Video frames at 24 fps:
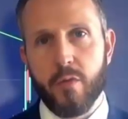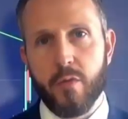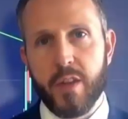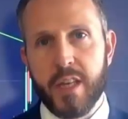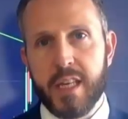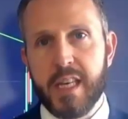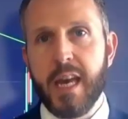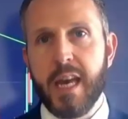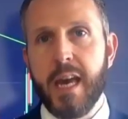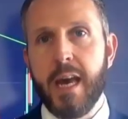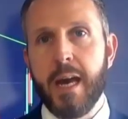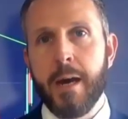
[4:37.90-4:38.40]
of the
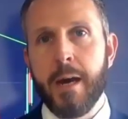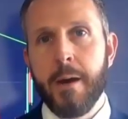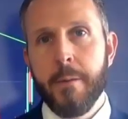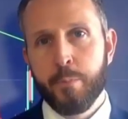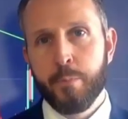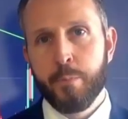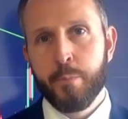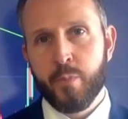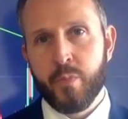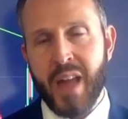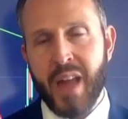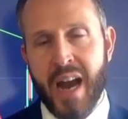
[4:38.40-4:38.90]
year.
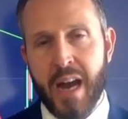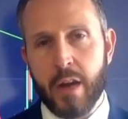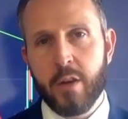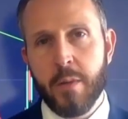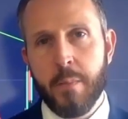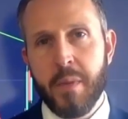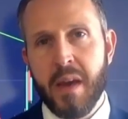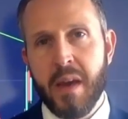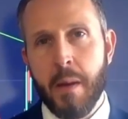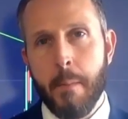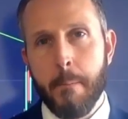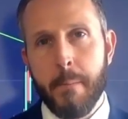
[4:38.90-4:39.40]
That
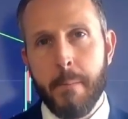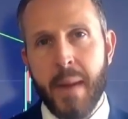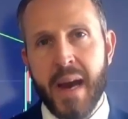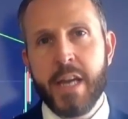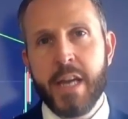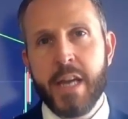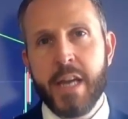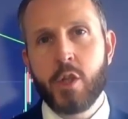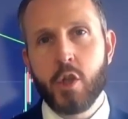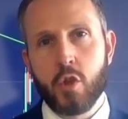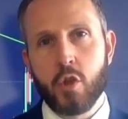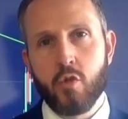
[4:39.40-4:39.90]
can be a
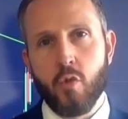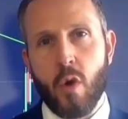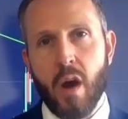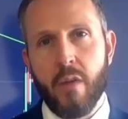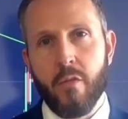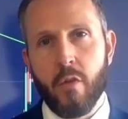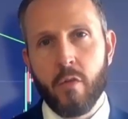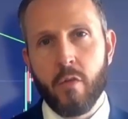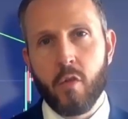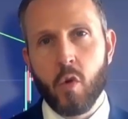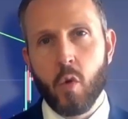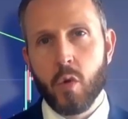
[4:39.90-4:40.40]
major
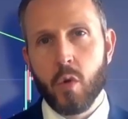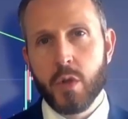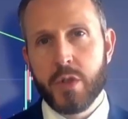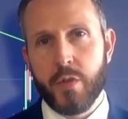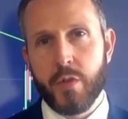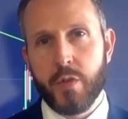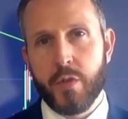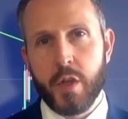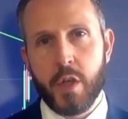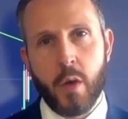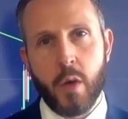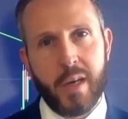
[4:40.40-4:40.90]
driver, of course,
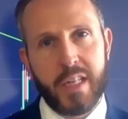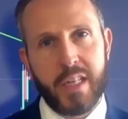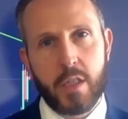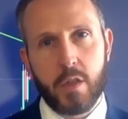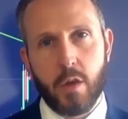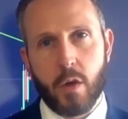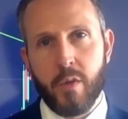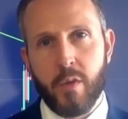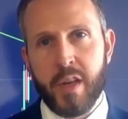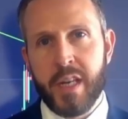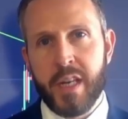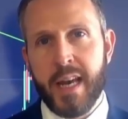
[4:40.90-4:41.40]
for the US
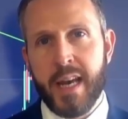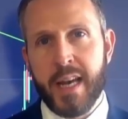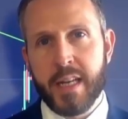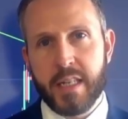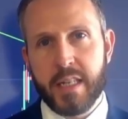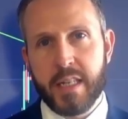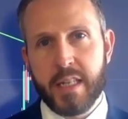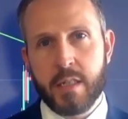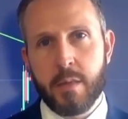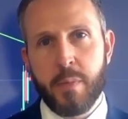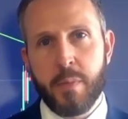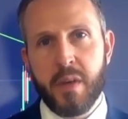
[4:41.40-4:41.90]
dollar
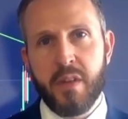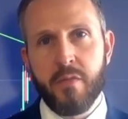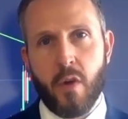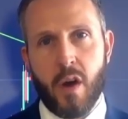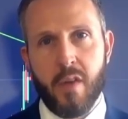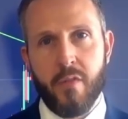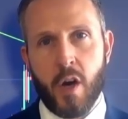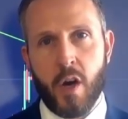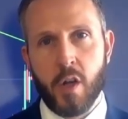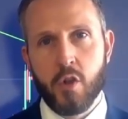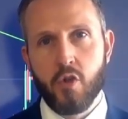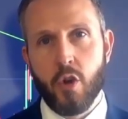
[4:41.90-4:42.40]
index, S&P
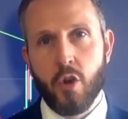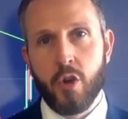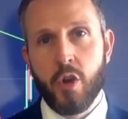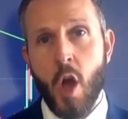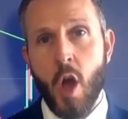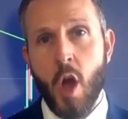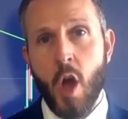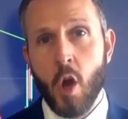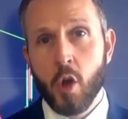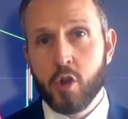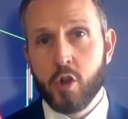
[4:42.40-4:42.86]
500,